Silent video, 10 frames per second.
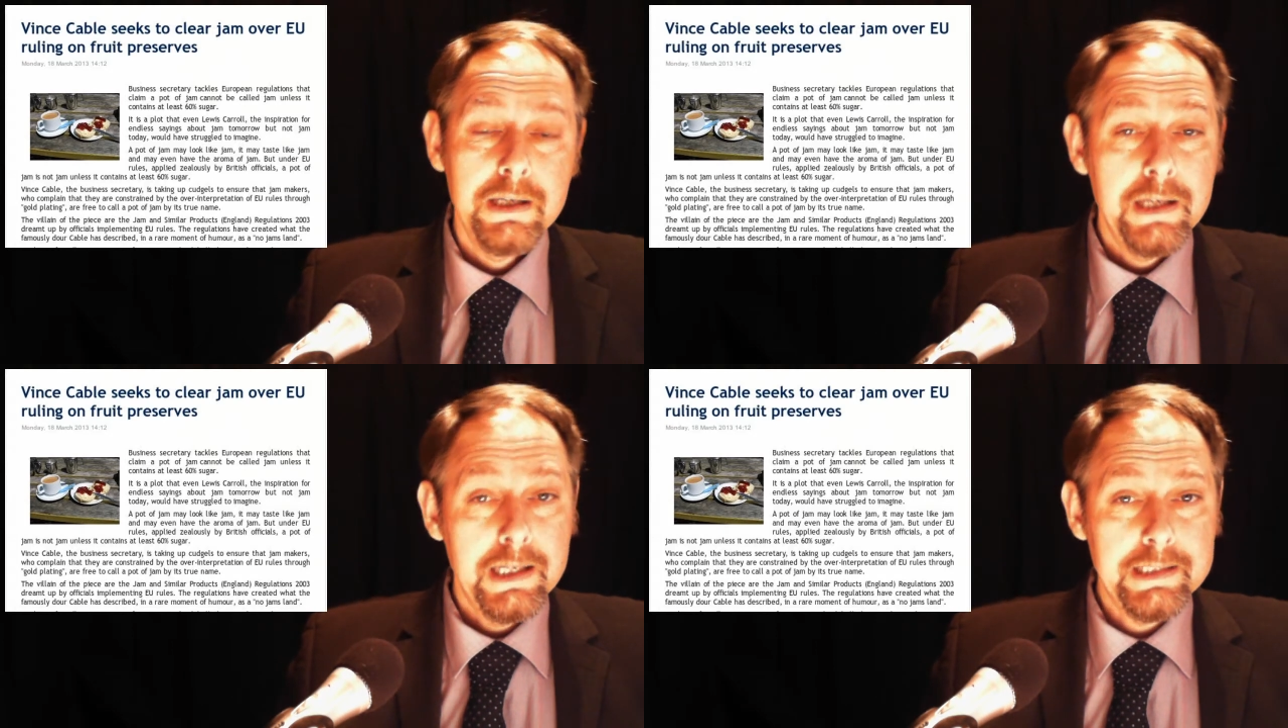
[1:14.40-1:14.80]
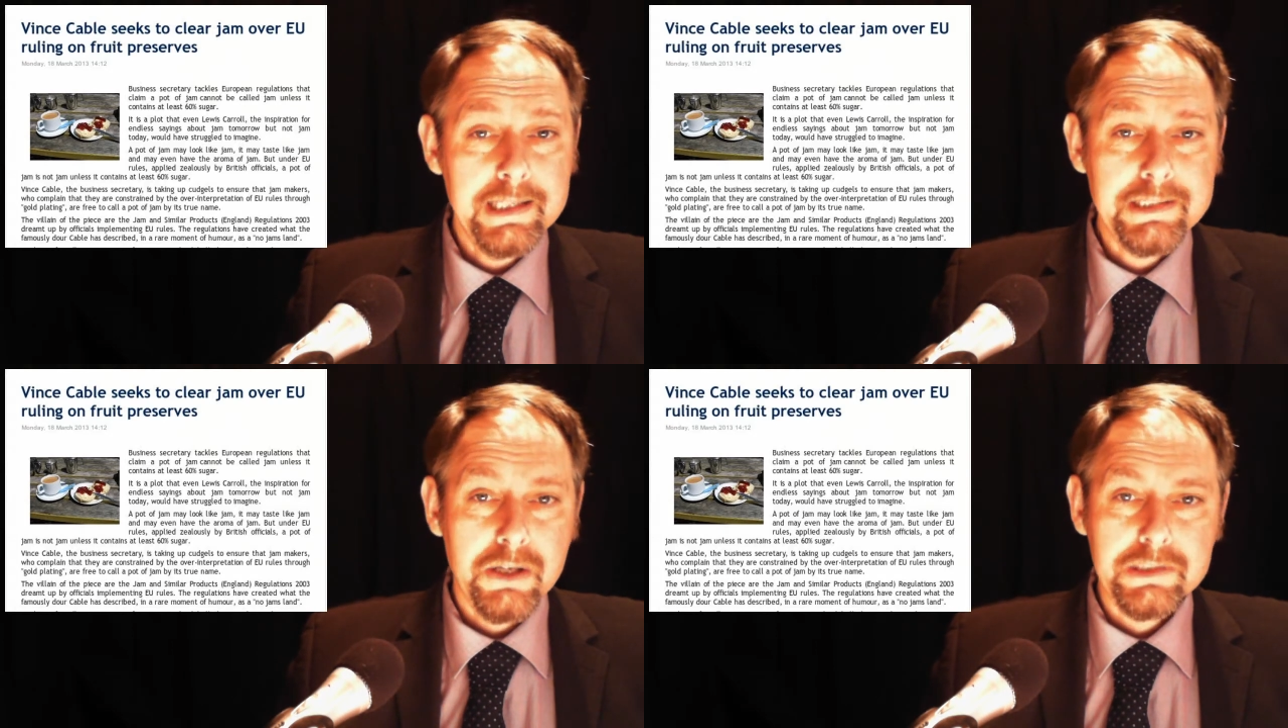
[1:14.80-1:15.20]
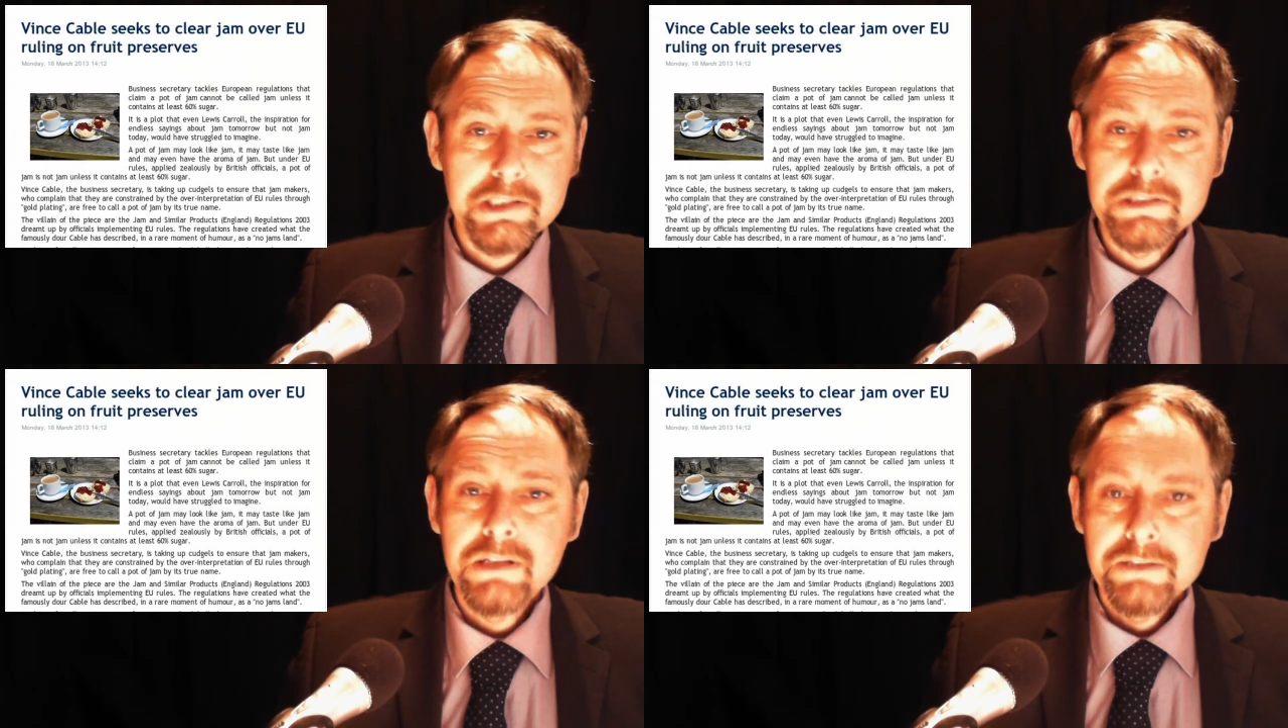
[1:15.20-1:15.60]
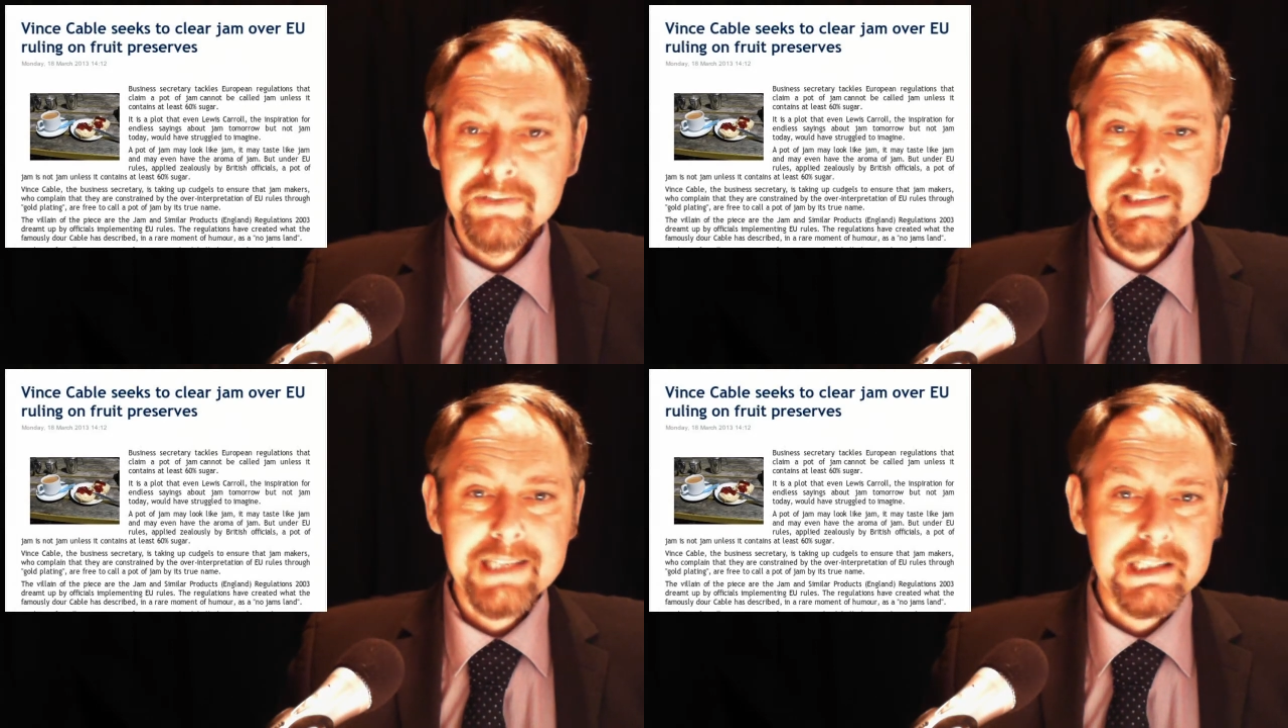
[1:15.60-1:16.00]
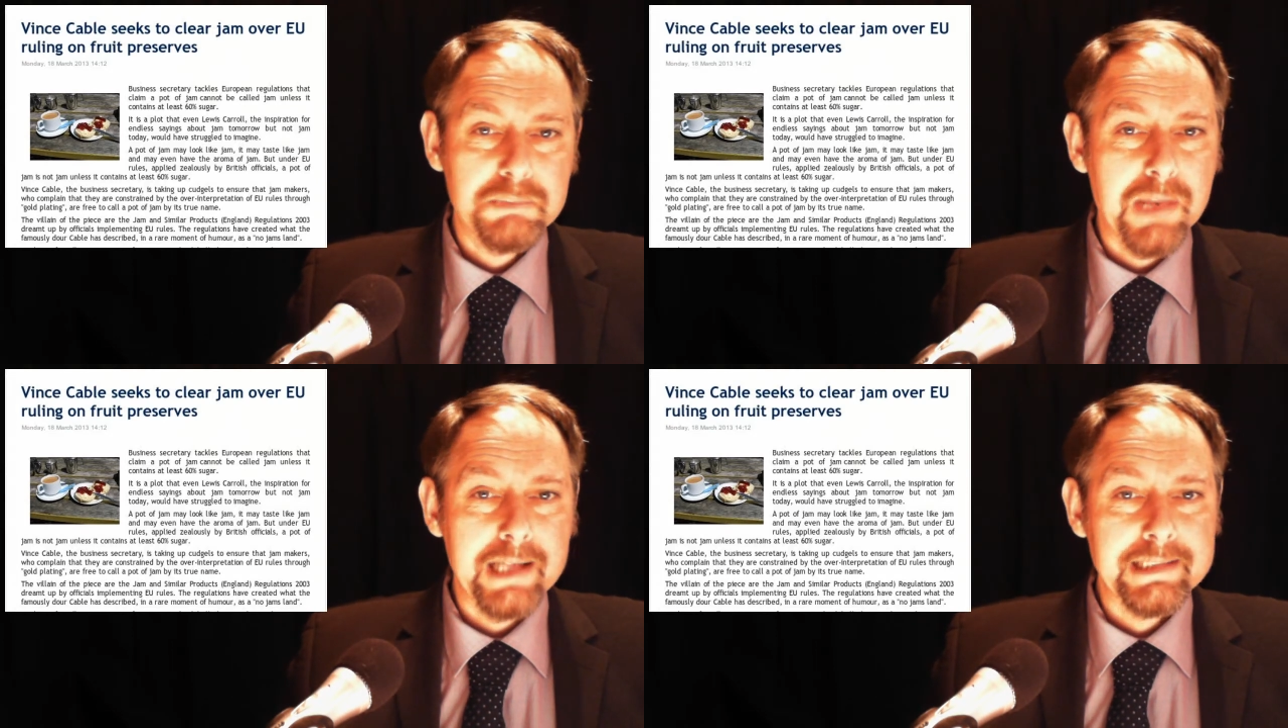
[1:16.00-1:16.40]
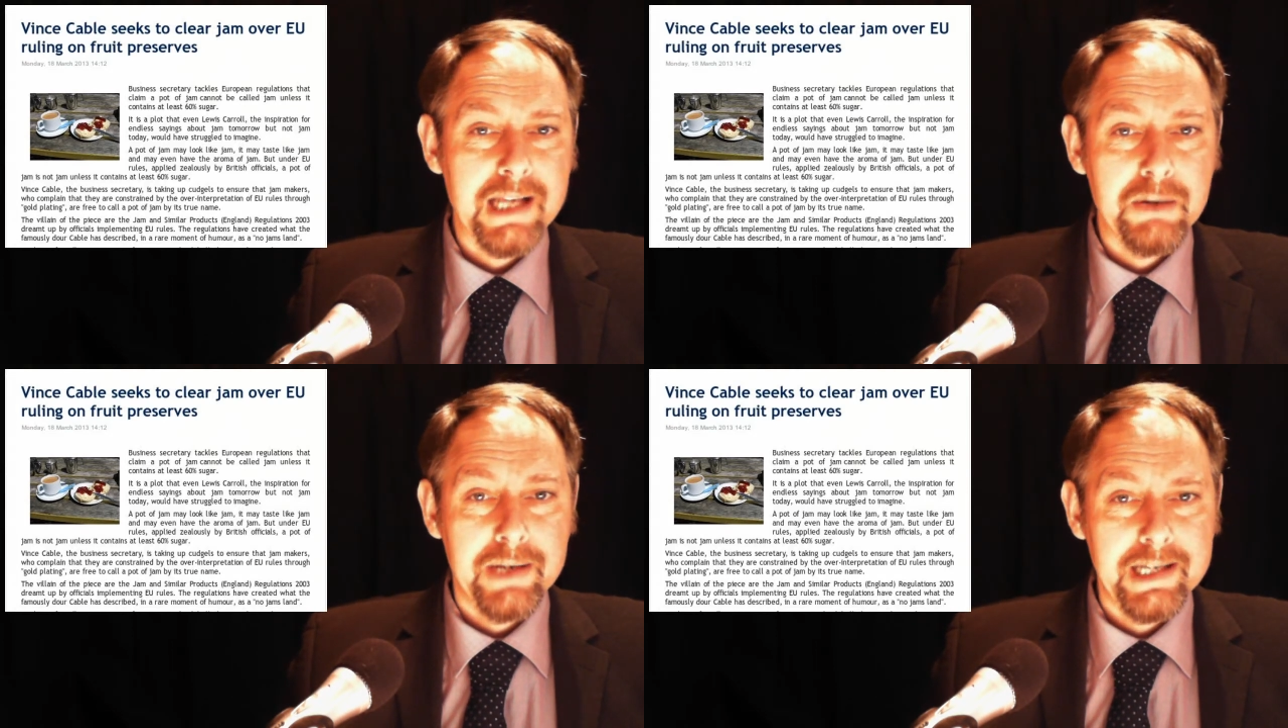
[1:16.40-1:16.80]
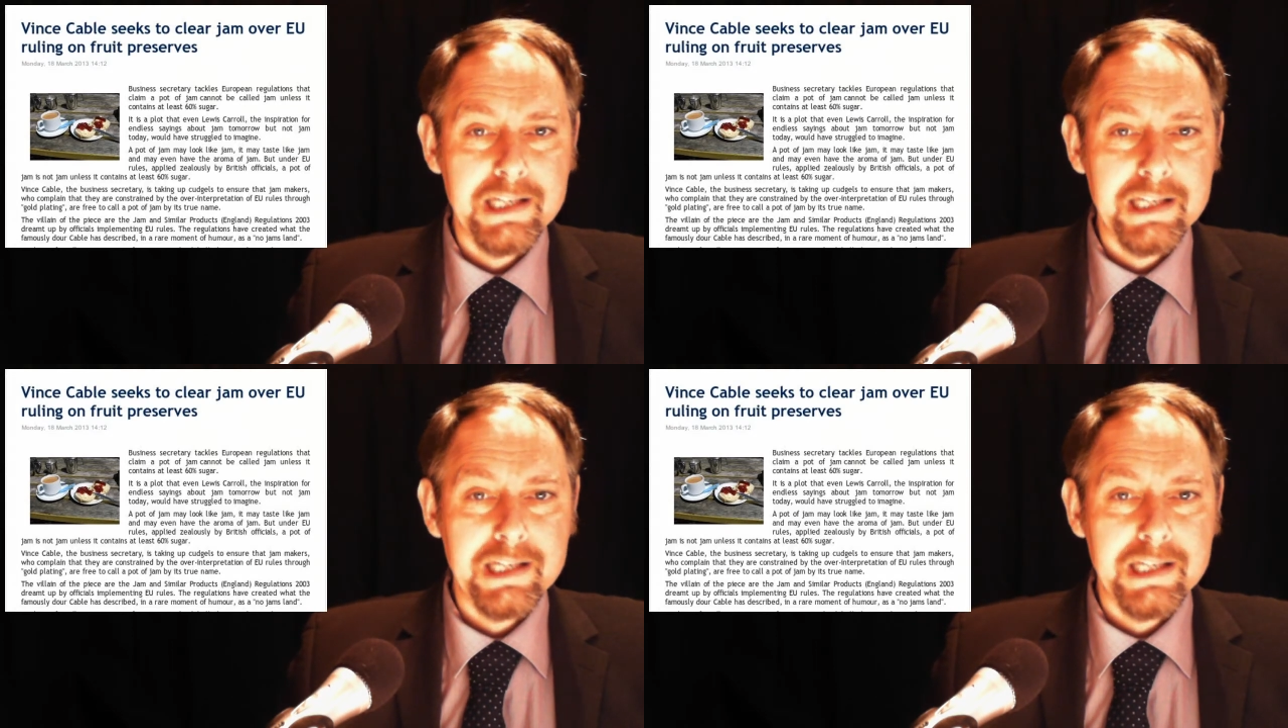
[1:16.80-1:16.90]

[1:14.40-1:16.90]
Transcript: In this article, Vince explains how he